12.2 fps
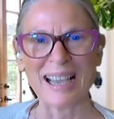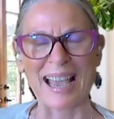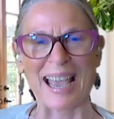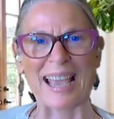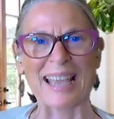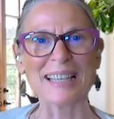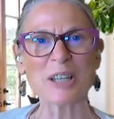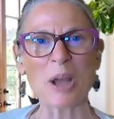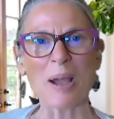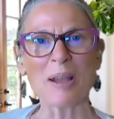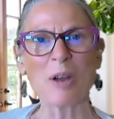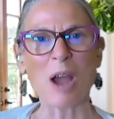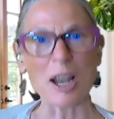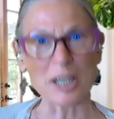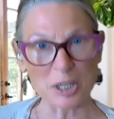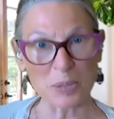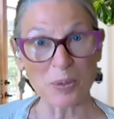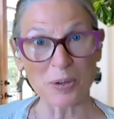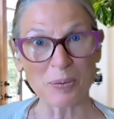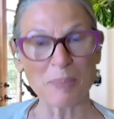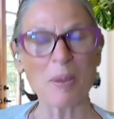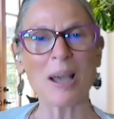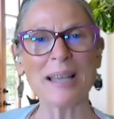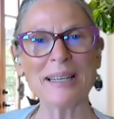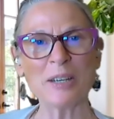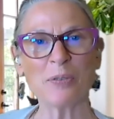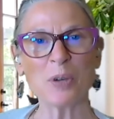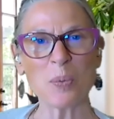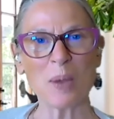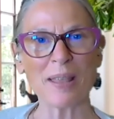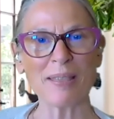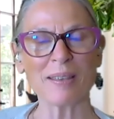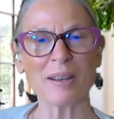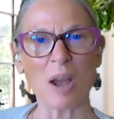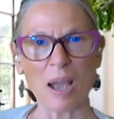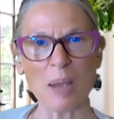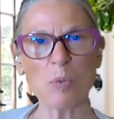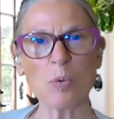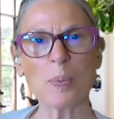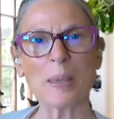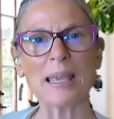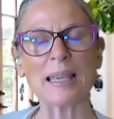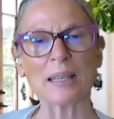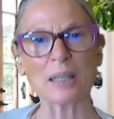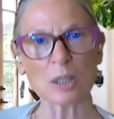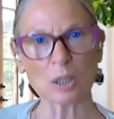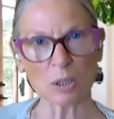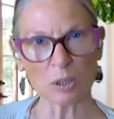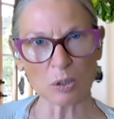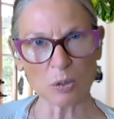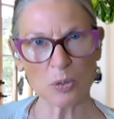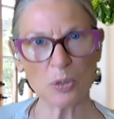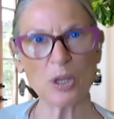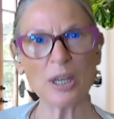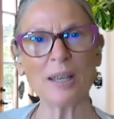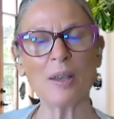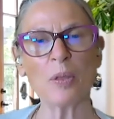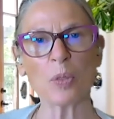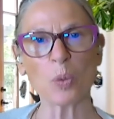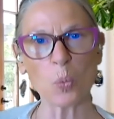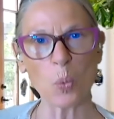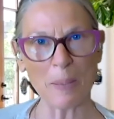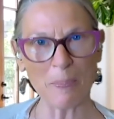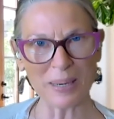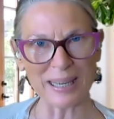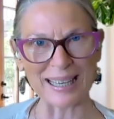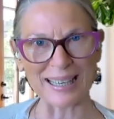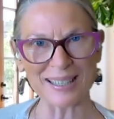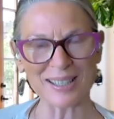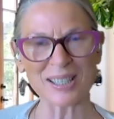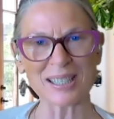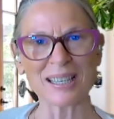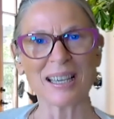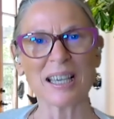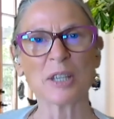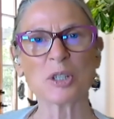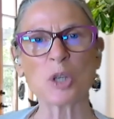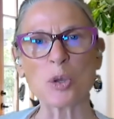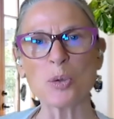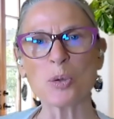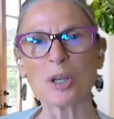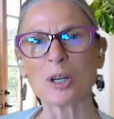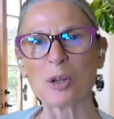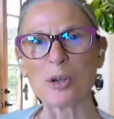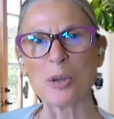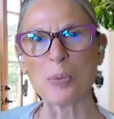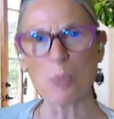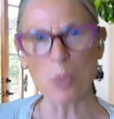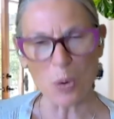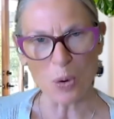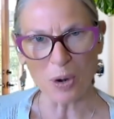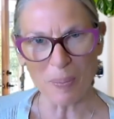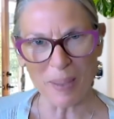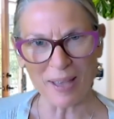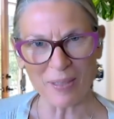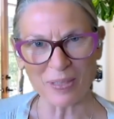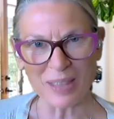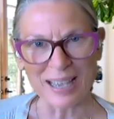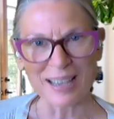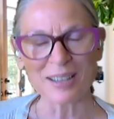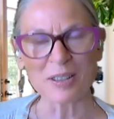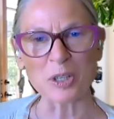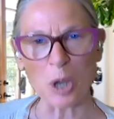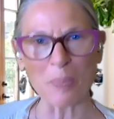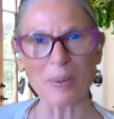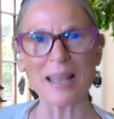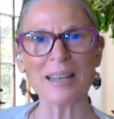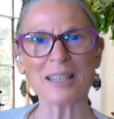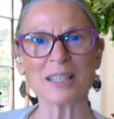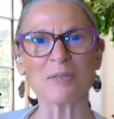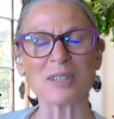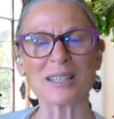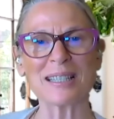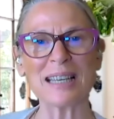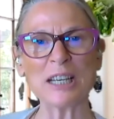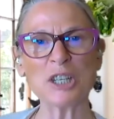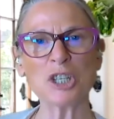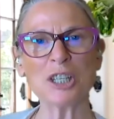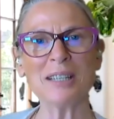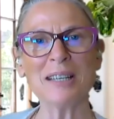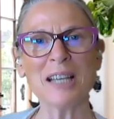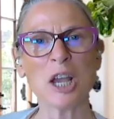And I just want to remind everyone that I will be including the web links so you can learn more about the Top Ladies of Distinction.